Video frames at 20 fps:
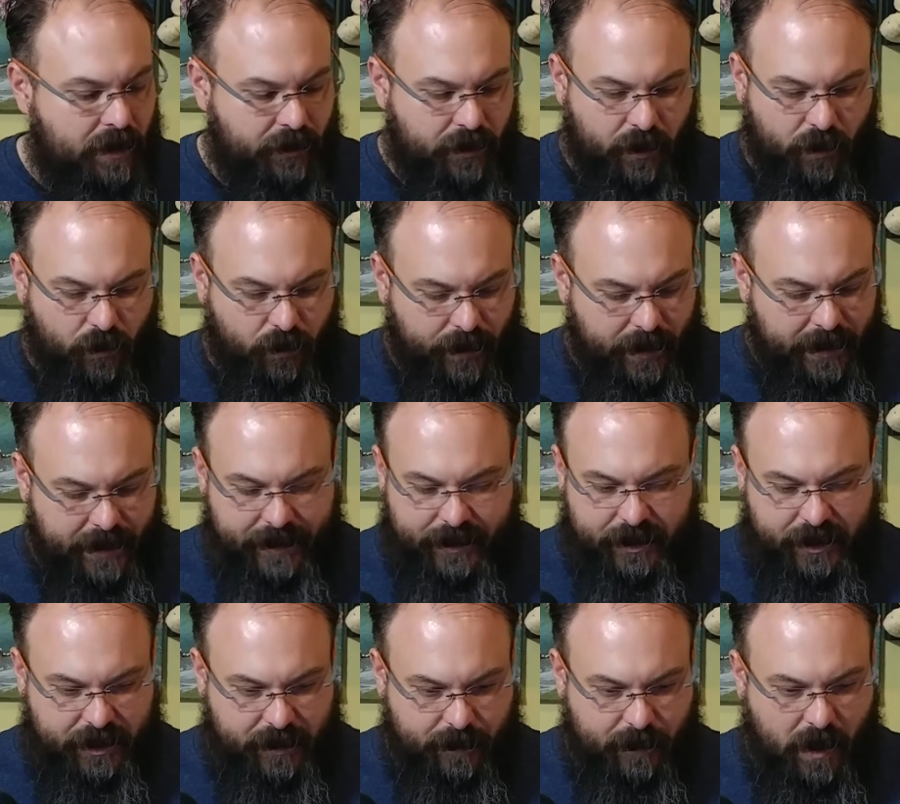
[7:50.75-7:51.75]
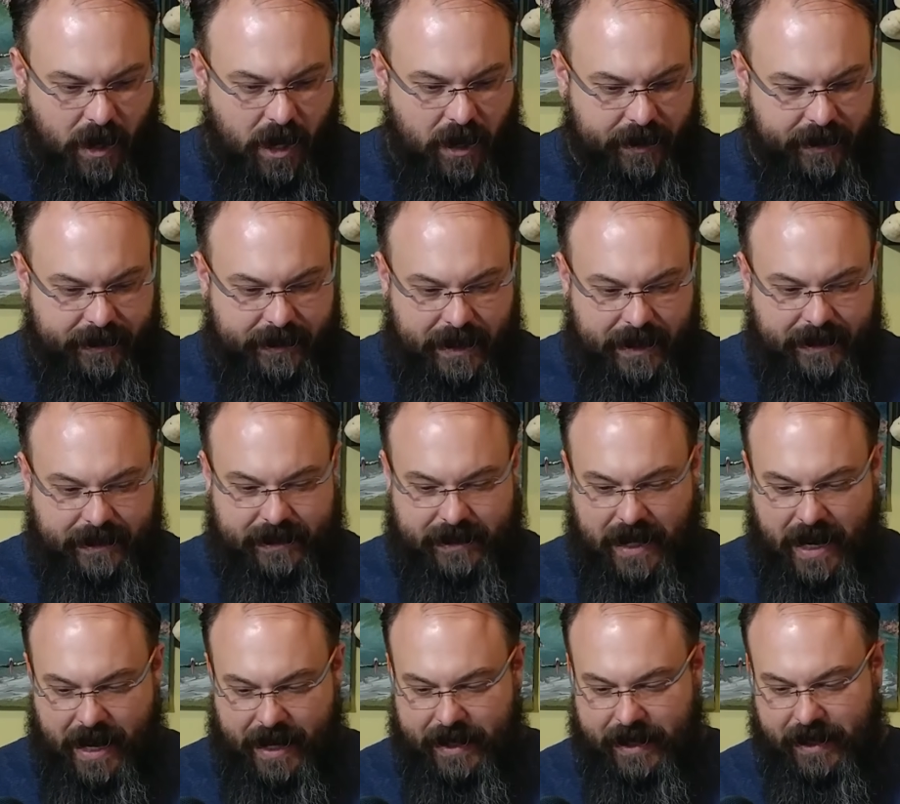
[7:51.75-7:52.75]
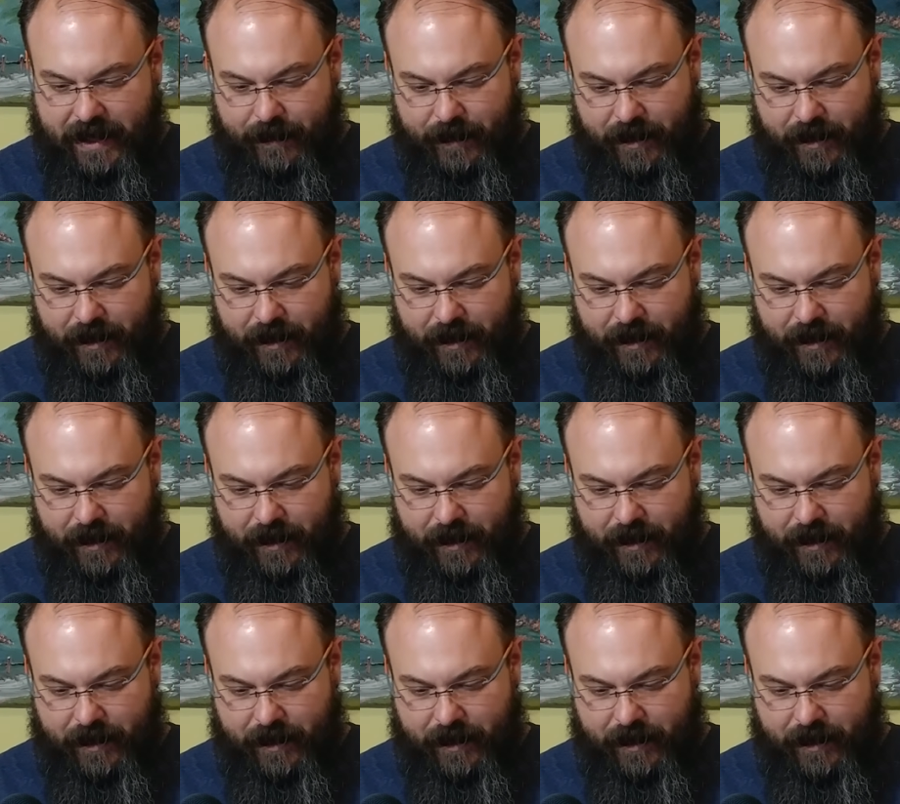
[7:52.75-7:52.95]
They're really small. This thing's tiny.